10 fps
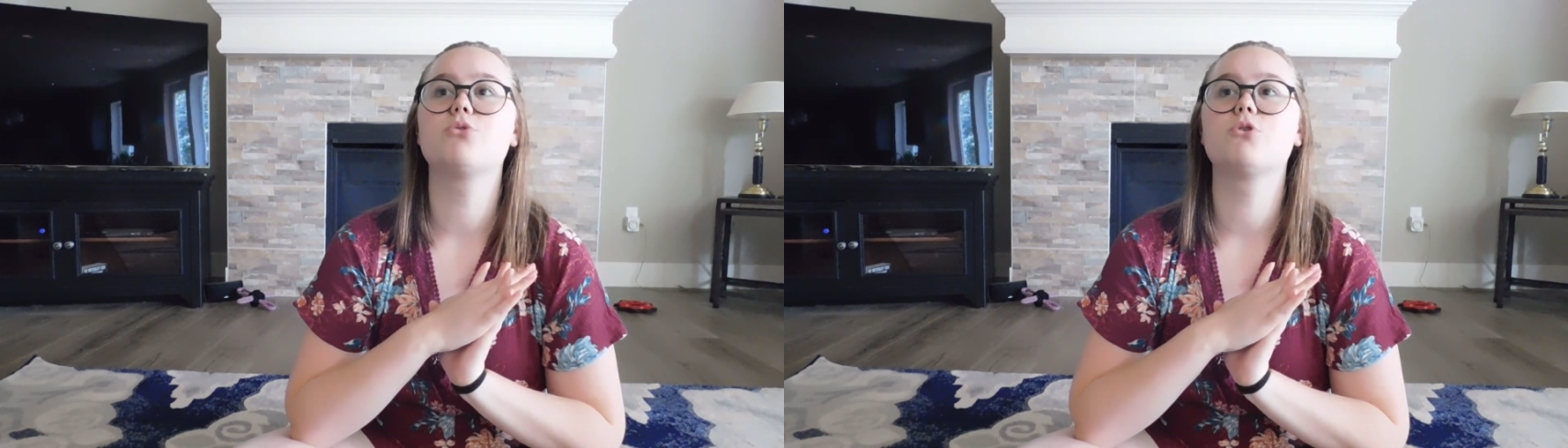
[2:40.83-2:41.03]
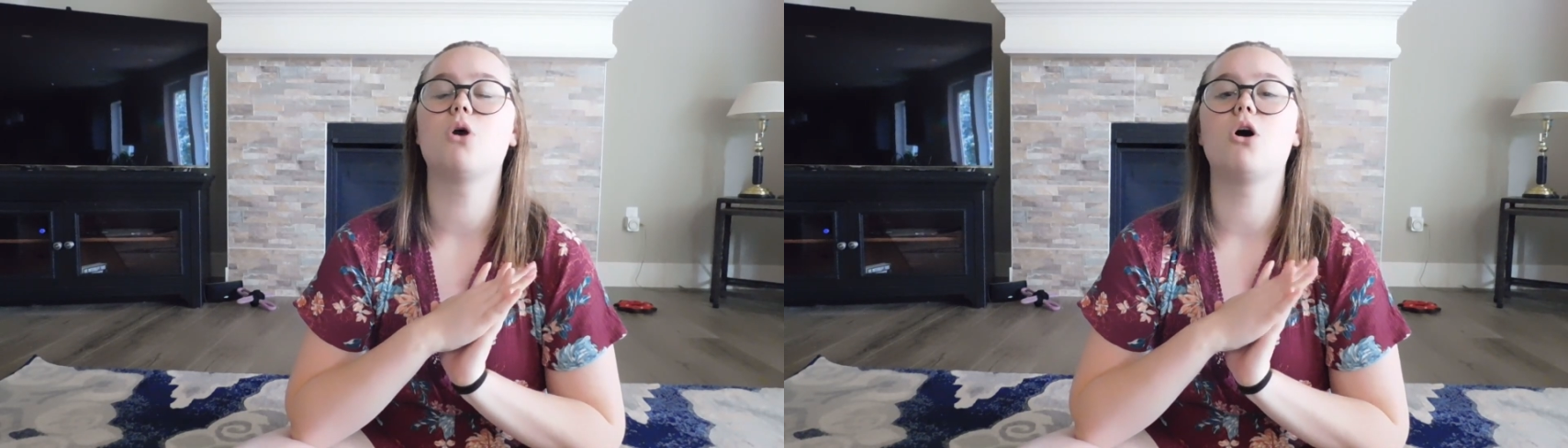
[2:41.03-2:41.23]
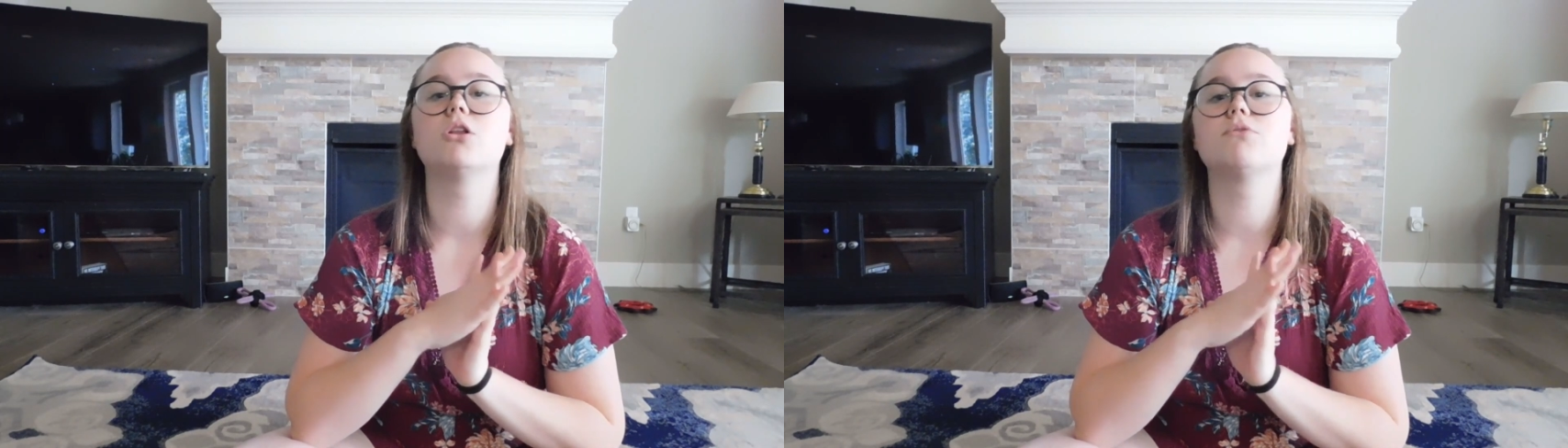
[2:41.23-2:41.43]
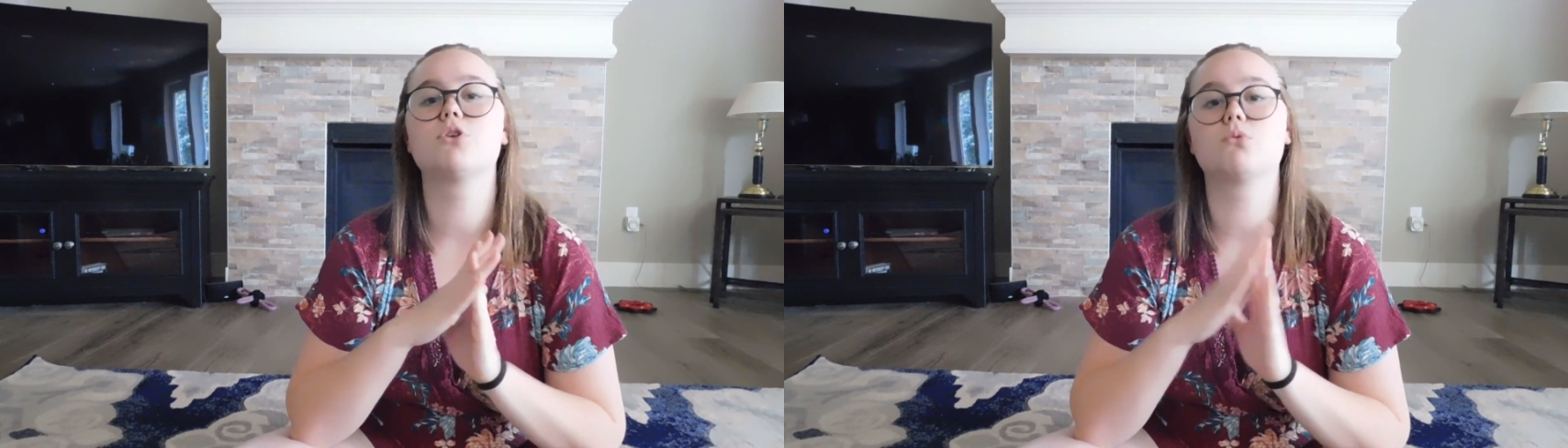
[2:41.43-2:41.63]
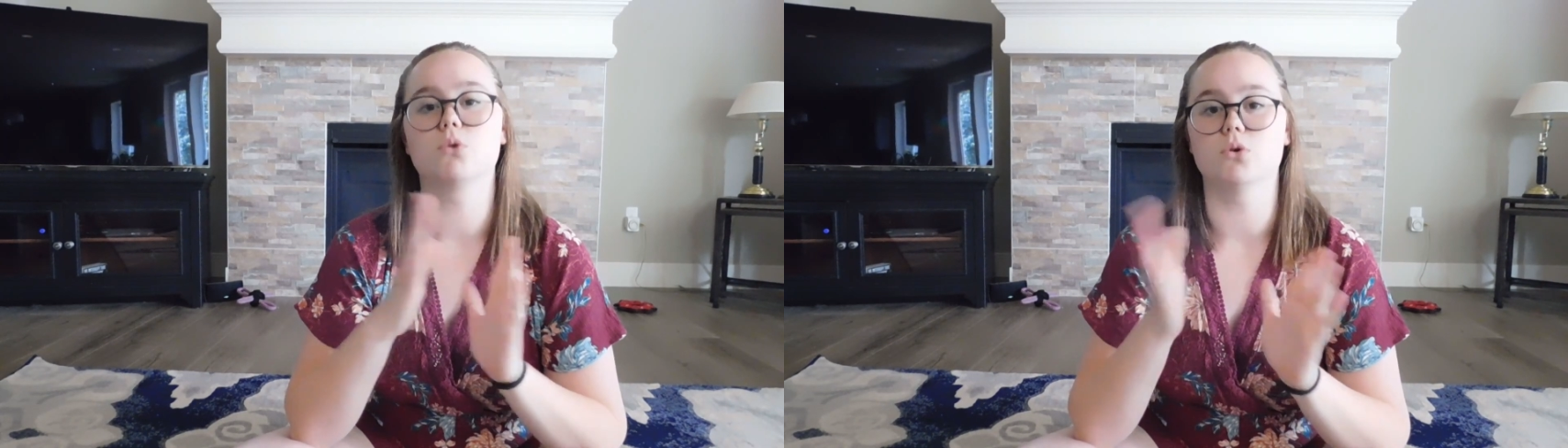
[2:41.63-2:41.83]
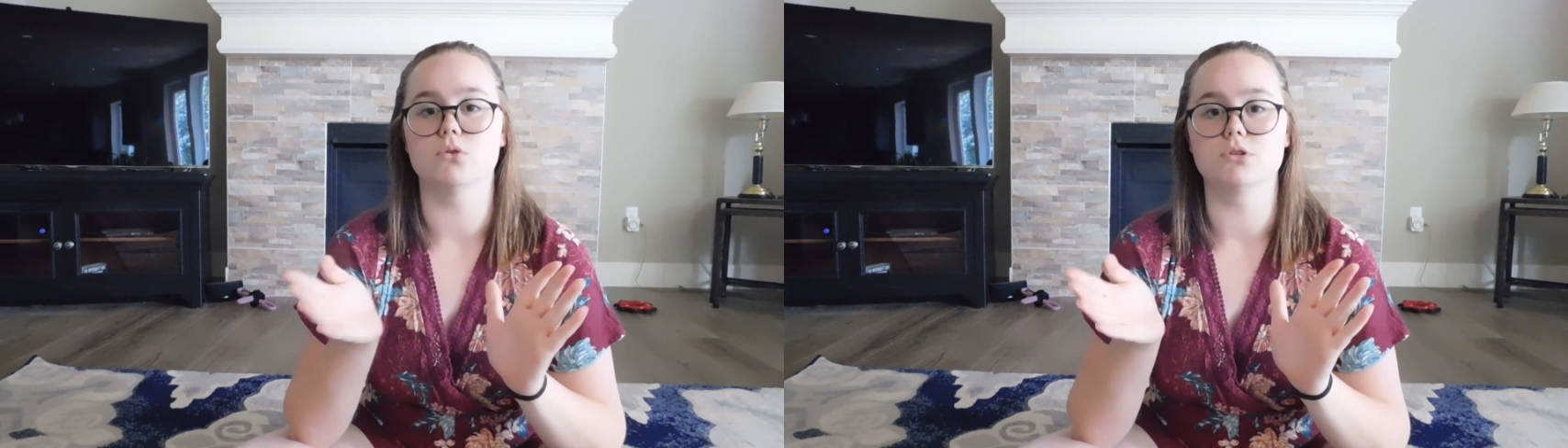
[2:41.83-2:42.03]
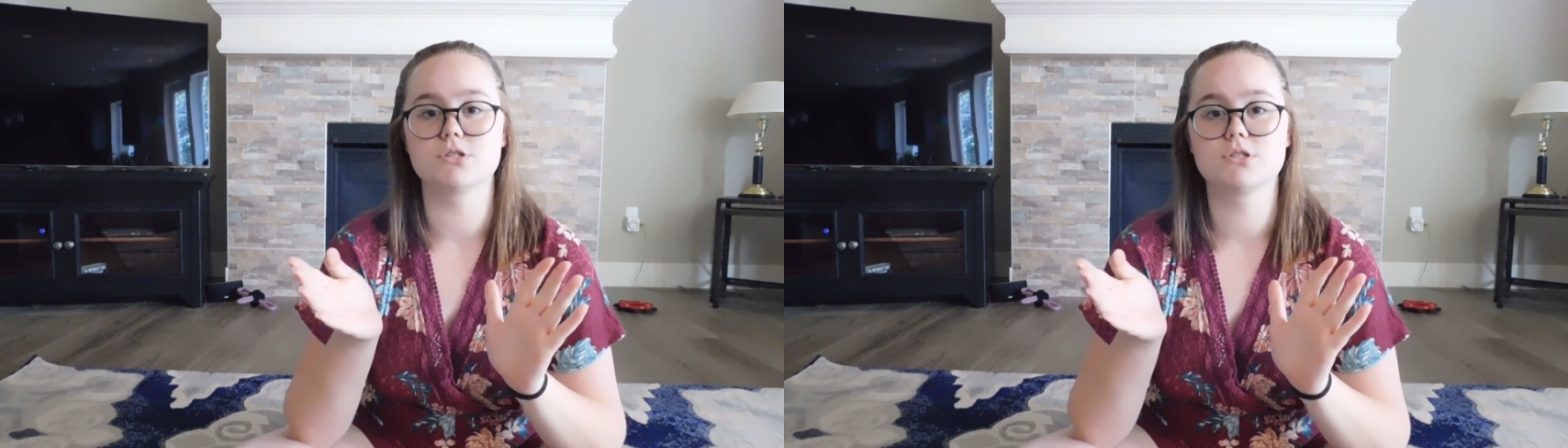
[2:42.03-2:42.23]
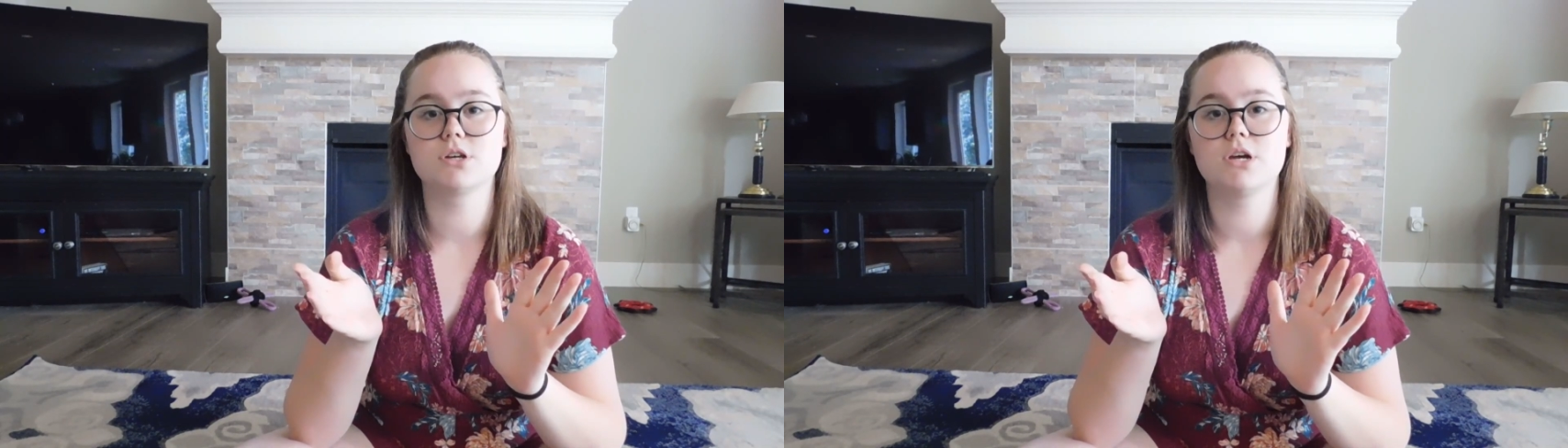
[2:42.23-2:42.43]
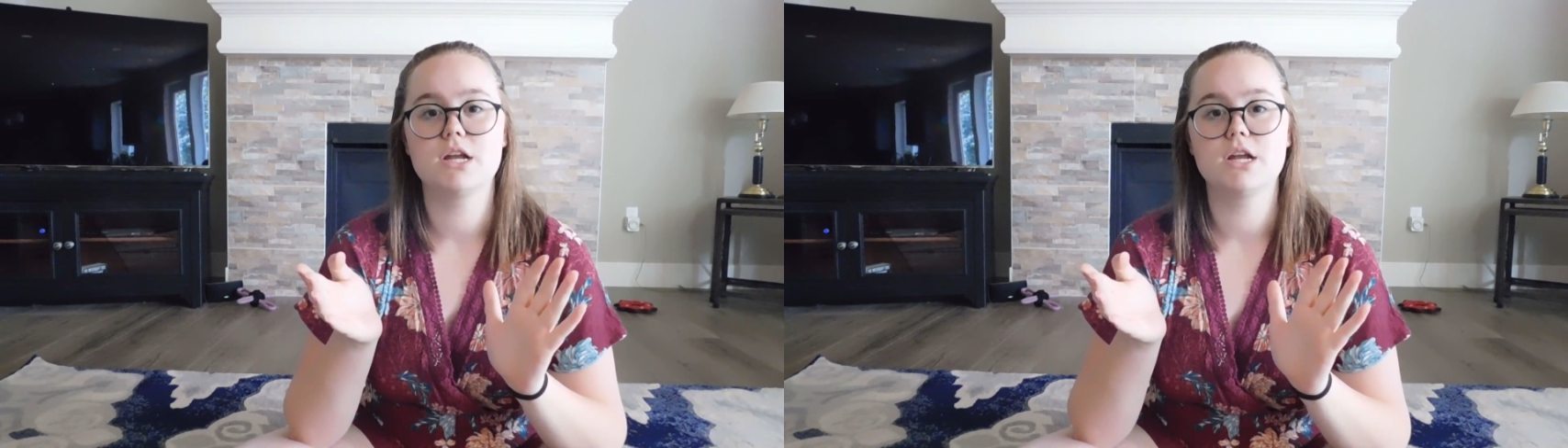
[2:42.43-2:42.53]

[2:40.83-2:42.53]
through all of the rules.